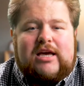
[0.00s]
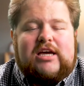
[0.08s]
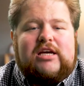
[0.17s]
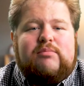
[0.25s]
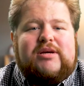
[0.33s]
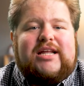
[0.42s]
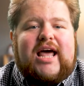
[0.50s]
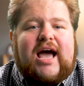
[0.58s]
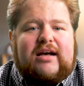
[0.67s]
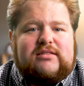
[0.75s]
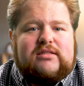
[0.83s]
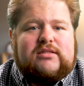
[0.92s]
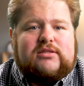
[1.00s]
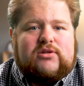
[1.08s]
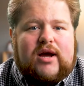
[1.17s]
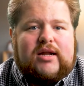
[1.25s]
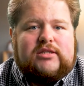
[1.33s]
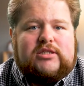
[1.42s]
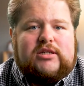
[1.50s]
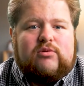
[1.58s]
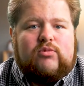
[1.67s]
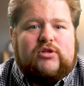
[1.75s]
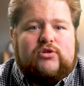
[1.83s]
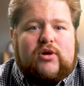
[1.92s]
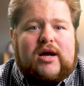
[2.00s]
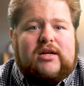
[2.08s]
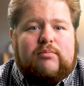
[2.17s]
can be an excellent strategy when trying